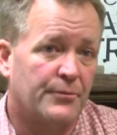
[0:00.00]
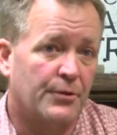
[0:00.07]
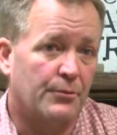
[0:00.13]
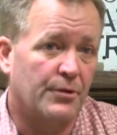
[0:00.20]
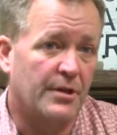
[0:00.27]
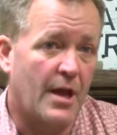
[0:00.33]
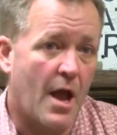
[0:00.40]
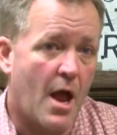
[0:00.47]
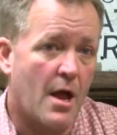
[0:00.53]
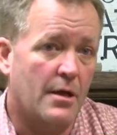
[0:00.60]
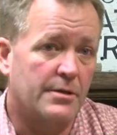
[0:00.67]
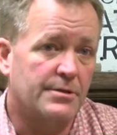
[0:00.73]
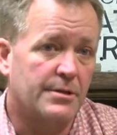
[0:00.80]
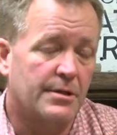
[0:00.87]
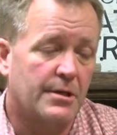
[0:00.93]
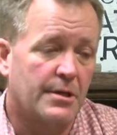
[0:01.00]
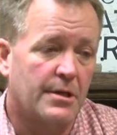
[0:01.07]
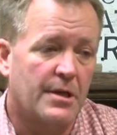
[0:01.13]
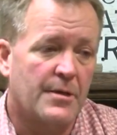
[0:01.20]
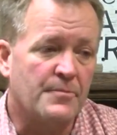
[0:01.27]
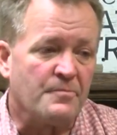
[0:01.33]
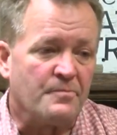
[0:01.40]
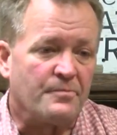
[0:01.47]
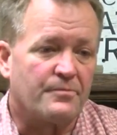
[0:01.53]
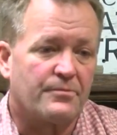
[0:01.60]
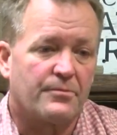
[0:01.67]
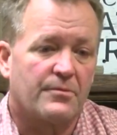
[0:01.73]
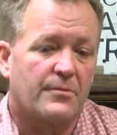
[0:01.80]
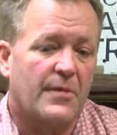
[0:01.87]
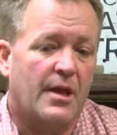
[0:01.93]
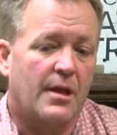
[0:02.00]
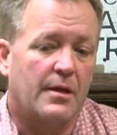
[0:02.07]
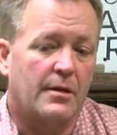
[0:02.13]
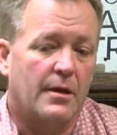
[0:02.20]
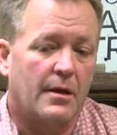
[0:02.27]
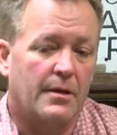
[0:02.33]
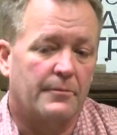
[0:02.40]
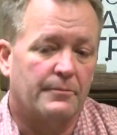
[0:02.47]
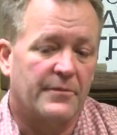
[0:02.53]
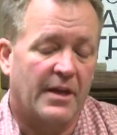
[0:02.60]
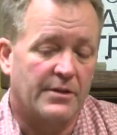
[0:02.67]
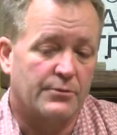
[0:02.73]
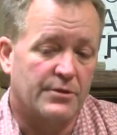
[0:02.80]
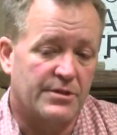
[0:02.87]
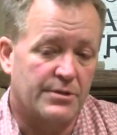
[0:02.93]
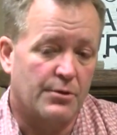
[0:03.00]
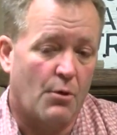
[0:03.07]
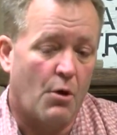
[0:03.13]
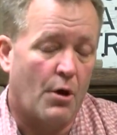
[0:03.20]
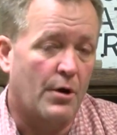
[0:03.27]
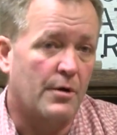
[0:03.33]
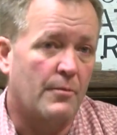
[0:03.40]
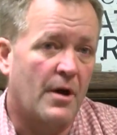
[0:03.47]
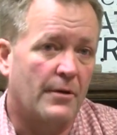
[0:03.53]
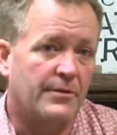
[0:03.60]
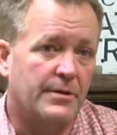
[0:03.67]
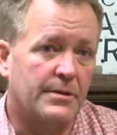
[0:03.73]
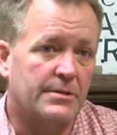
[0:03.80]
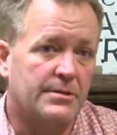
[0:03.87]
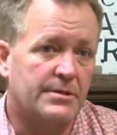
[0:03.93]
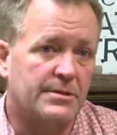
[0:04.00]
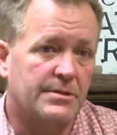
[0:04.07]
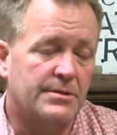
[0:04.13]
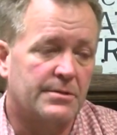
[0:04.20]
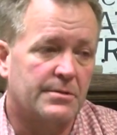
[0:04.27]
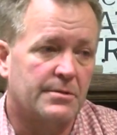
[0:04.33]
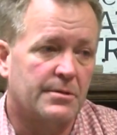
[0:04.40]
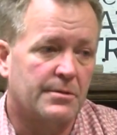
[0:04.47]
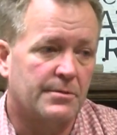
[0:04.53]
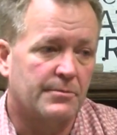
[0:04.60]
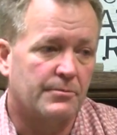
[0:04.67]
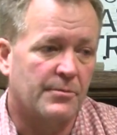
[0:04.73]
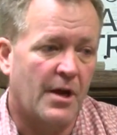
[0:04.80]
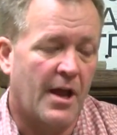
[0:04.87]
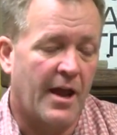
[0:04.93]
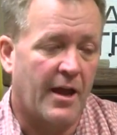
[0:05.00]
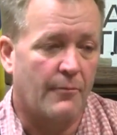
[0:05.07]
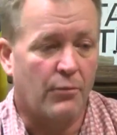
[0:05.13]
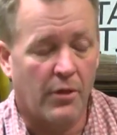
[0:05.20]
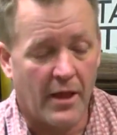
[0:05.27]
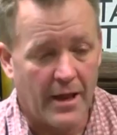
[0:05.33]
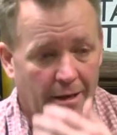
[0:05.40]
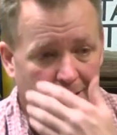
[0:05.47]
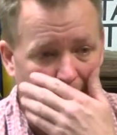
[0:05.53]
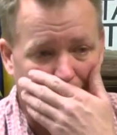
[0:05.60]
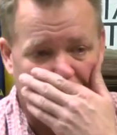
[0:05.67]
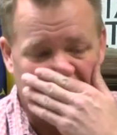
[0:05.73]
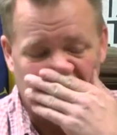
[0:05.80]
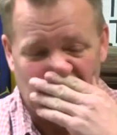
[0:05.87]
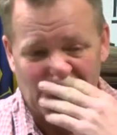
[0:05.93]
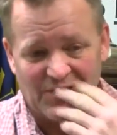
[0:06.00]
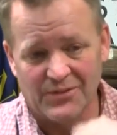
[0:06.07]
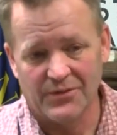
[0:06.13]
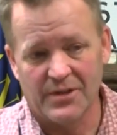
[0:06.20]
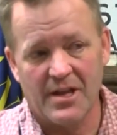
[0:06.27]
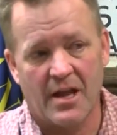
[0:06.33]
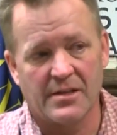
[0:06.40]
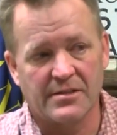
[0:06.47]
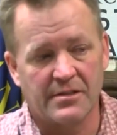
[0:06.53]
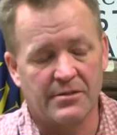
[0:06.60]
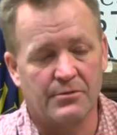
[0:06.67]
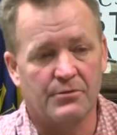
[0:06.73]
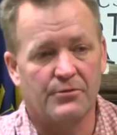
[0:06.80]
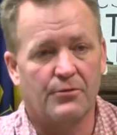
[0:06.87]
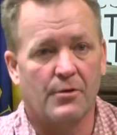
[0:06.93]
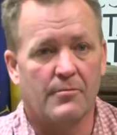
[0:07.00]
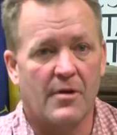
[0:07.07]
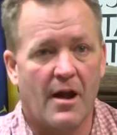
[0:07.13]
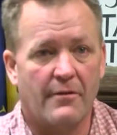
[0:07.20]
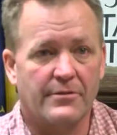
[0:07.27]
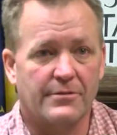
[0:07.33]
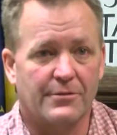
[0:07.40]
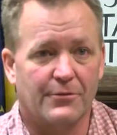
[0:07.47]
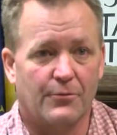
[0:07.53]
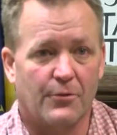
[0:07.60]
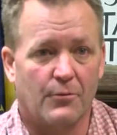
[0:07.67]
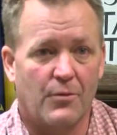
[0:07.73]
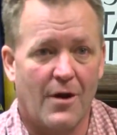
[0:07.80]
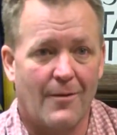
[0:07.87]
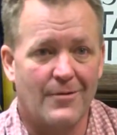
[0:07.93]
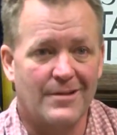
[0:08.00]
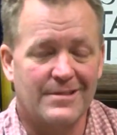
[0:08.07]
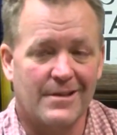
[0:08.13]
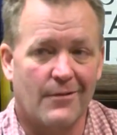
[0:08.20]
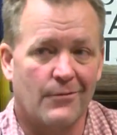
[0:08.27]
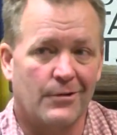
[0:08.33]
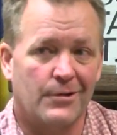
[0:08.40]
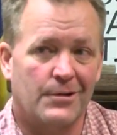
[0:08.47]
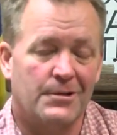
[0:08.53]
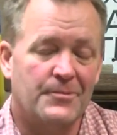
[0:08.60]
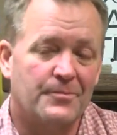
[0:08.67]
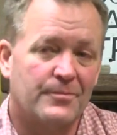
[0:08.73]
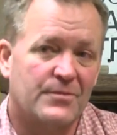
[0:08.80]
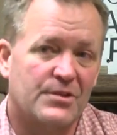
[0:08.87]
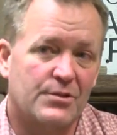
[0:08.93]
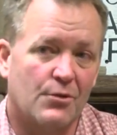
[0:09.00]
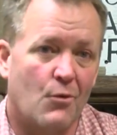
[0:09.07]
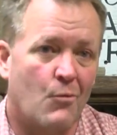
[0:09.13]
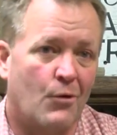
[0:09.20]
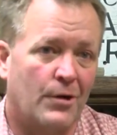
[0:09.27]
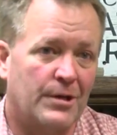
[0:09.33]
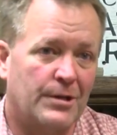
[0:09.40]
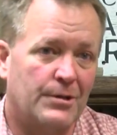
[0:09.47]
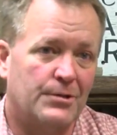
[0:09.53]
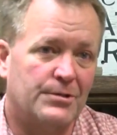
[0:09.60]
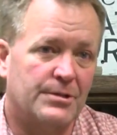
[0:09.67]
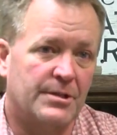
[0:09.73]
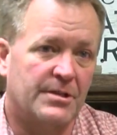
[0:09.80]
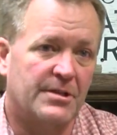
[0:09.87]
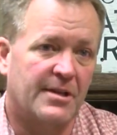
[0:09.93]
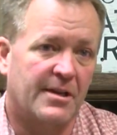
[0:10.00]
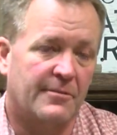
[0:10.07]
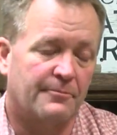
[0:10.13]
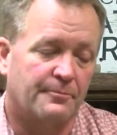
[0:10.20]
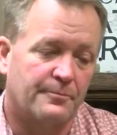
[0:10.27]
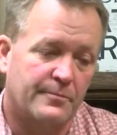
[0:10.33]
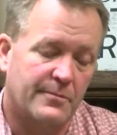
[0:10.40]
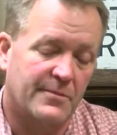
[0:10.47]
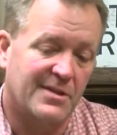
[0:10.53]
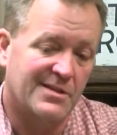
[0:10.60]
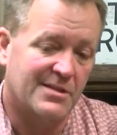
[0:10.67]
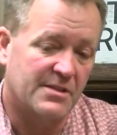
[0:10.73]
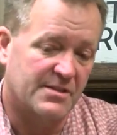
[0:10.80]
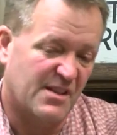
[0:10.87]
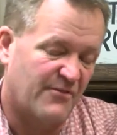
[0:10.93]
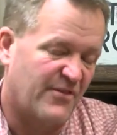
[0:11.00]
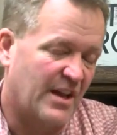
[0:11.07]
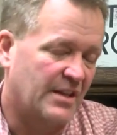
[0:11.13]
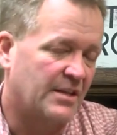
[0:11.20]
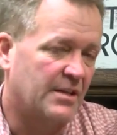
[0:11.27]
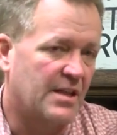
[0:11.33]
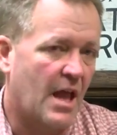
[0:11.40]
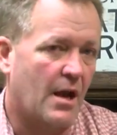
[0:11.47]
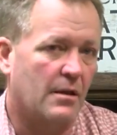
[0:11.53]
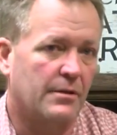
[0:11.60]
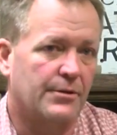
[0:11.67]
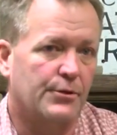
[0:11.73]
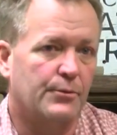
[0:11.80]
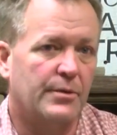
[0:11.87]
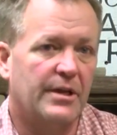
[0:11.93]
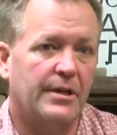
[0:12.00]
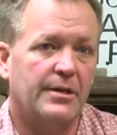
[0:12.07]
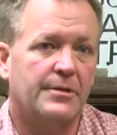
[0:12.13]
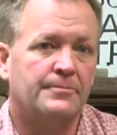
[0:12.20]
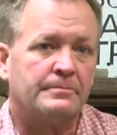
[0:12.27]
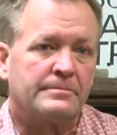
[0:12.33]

It really has, and uh, that's what's so hard about this is I had planned to serve as a uniformed officer for probably seven or so more years, and, and this has affected that a little bit.